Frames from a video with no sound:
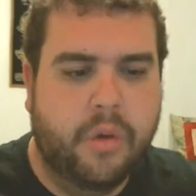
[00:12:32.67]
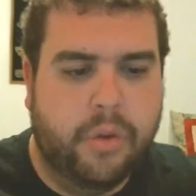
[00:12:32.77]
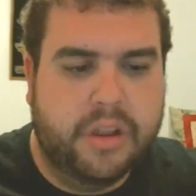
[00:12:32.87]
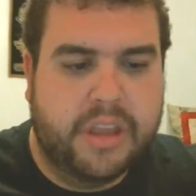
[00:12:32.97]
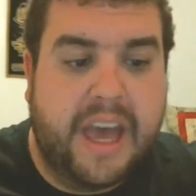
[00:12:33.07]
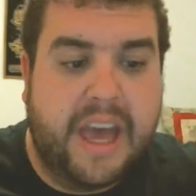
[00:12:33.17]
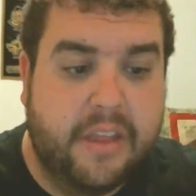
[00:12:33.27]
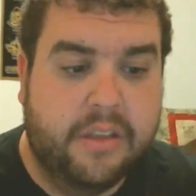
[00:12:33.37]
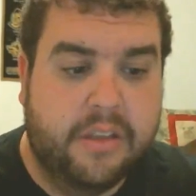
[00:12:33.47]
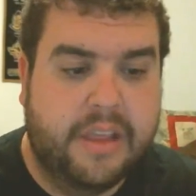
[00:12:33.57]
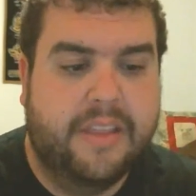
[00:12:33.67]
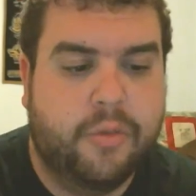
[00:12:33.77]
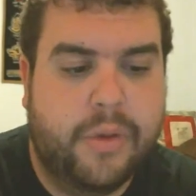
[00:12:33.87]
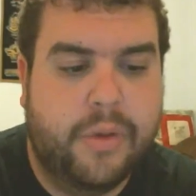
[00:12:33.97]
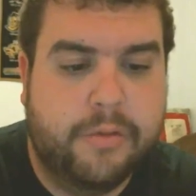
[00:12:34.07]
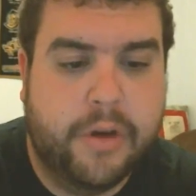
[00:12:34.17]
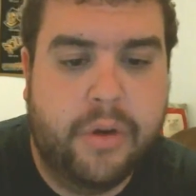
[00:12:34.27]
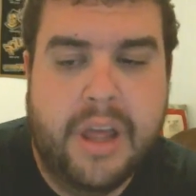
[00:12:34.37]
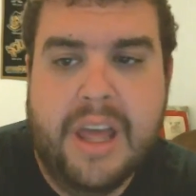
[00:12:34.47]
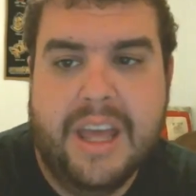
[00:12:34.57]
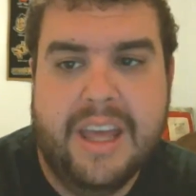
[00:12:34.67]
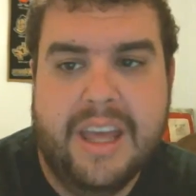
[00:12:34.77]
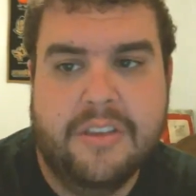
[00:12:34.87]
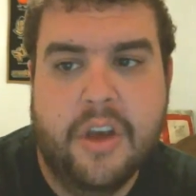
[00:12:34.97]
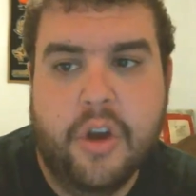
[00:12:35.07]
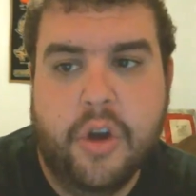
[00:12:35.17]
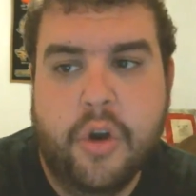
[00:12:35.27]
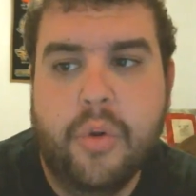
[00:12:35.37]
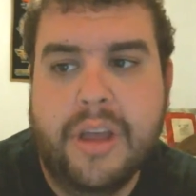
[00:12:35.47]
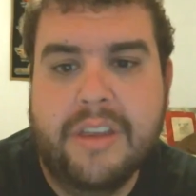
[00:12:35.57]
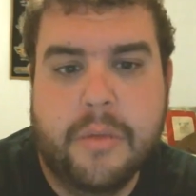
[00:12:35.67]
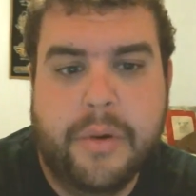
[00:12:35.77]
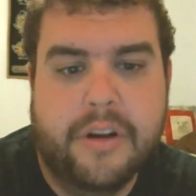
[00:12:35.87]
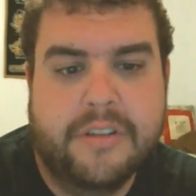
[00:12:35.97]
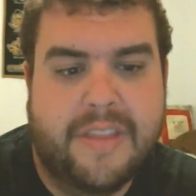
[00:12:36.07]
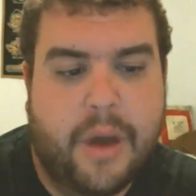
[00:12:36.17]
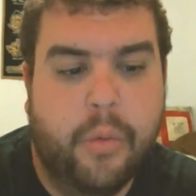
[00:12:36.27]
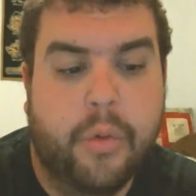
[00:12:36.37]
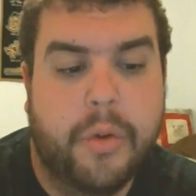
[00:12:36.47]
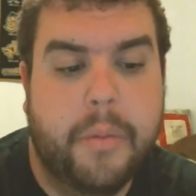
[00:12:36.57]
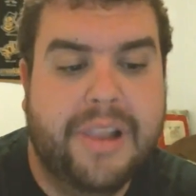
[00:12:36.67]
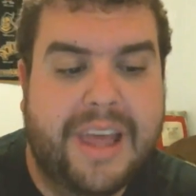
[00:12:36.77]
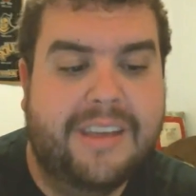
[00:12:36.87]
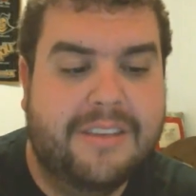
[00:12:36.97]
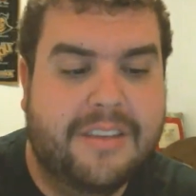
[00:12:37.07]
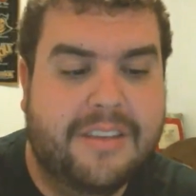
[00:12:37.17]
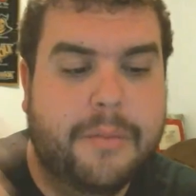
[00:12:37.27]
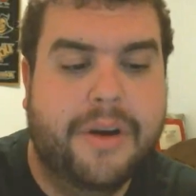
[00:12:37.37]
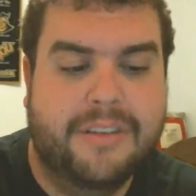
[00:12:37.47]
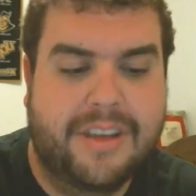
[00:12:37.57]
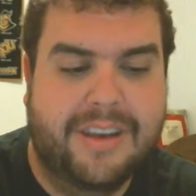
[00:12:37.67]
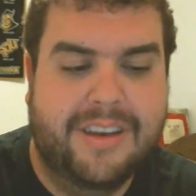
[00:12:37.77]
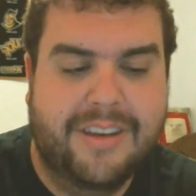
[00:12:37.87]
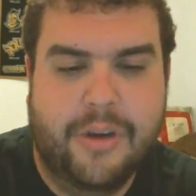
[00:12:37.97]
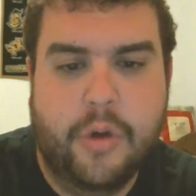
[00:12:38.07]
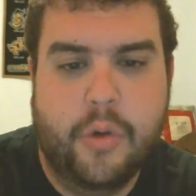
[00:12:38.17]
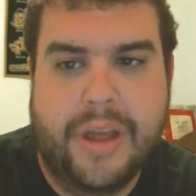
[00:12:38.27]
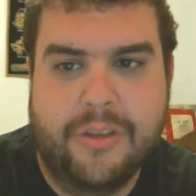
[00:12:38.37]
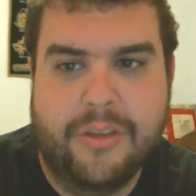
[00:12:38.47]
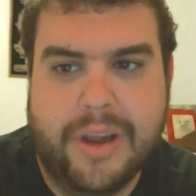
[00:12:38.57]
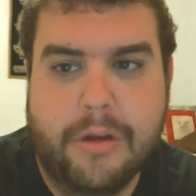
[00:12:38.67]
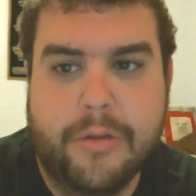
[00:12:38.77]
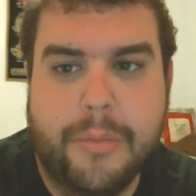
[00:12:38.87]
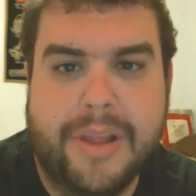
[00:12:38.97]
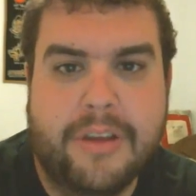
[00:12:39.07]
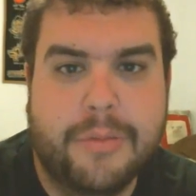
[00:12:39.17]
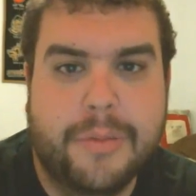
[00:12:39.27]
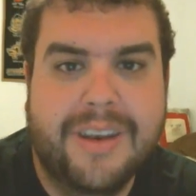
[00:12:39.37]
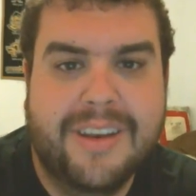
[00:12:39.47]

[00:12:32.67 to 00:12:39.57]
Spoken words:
Well, yeah, this week's vote is who is the person that will replace the person who wins Ring of Replacement.